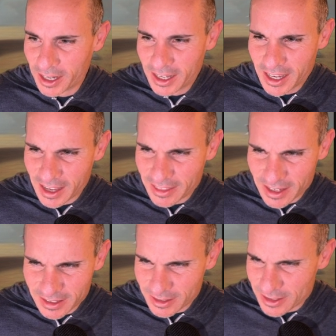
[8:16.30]
and
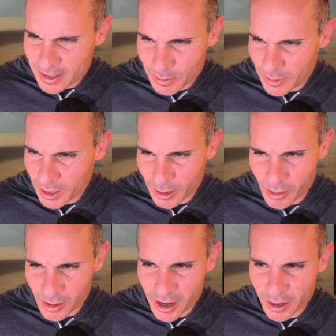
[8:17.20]
then something
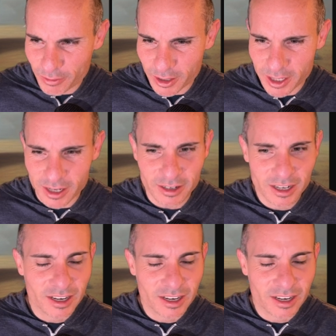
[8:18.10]
going on over here.